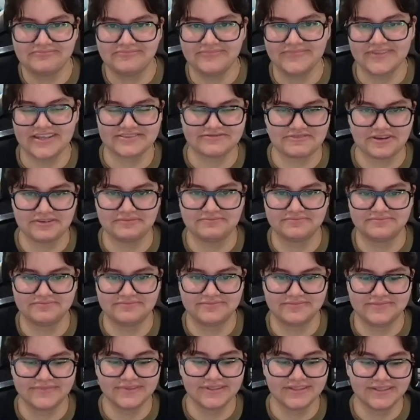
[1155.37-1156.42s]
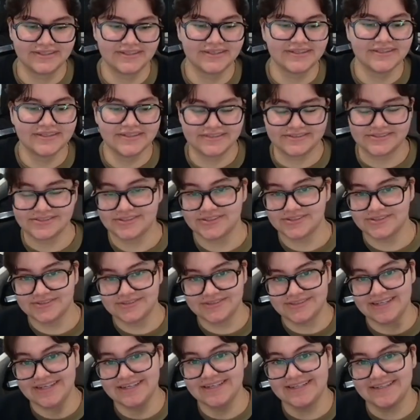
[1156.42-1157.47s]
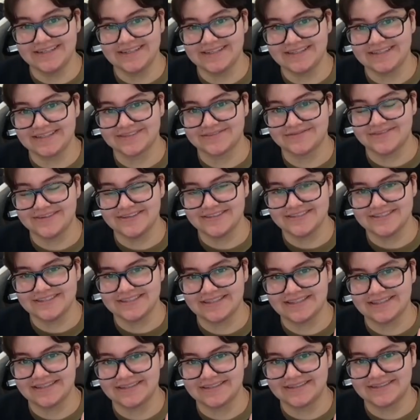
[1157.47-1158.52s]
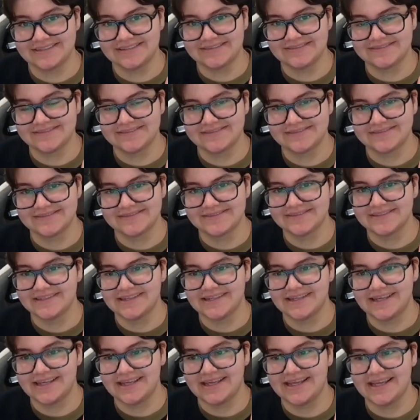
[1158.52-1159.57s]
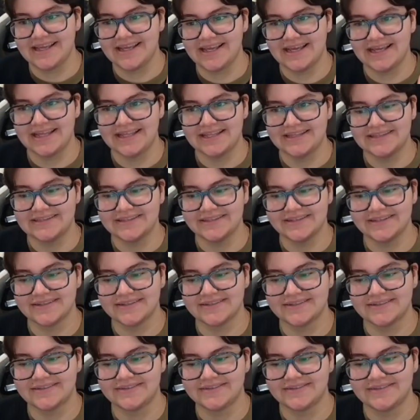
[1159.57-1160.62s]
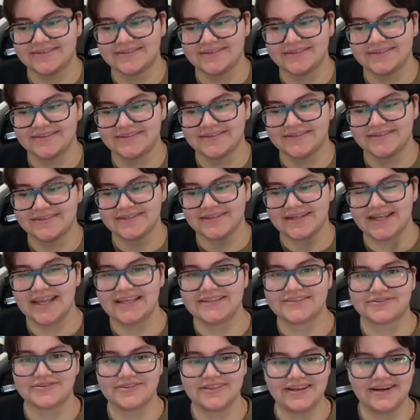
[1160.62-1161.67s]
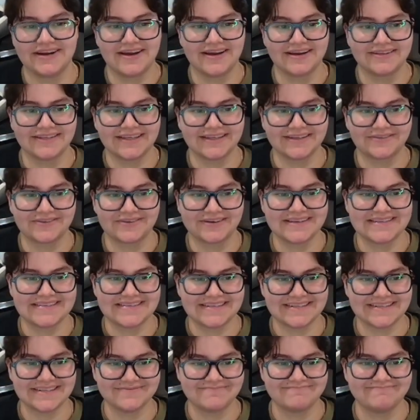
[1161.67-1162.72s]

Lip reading: That's fine. So yay, thanks for watching. And it's really not that crazy.